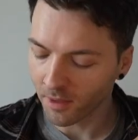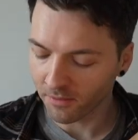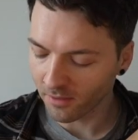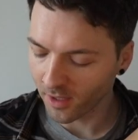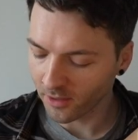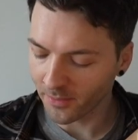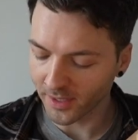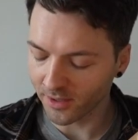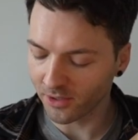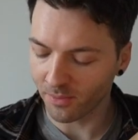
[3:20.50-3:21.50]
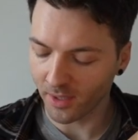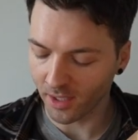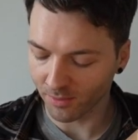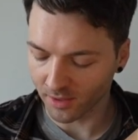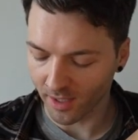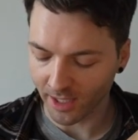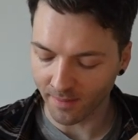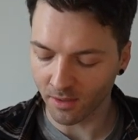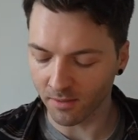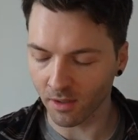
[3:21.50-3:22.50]
My friend messaged me and was like,
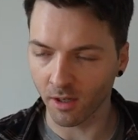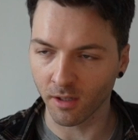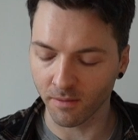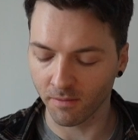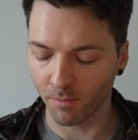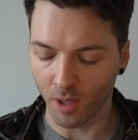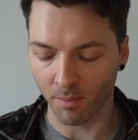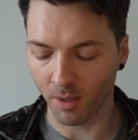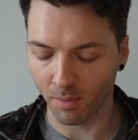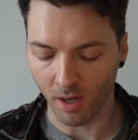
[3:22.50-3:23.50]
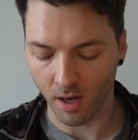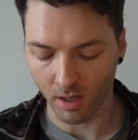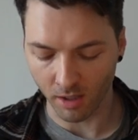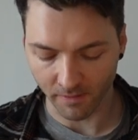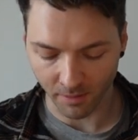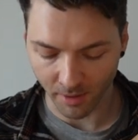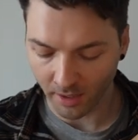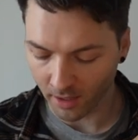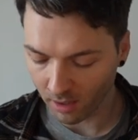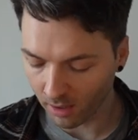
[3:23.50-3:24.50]
have you ever heard of blah, blah, blah coffee
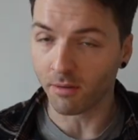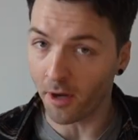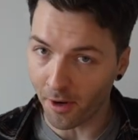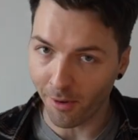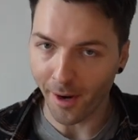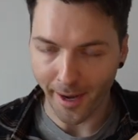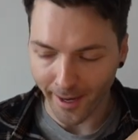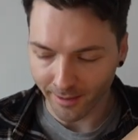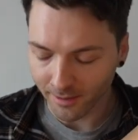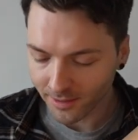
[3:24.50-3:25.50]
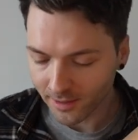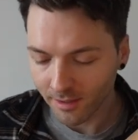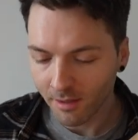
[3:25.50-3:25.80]
maker? No, I hadn't.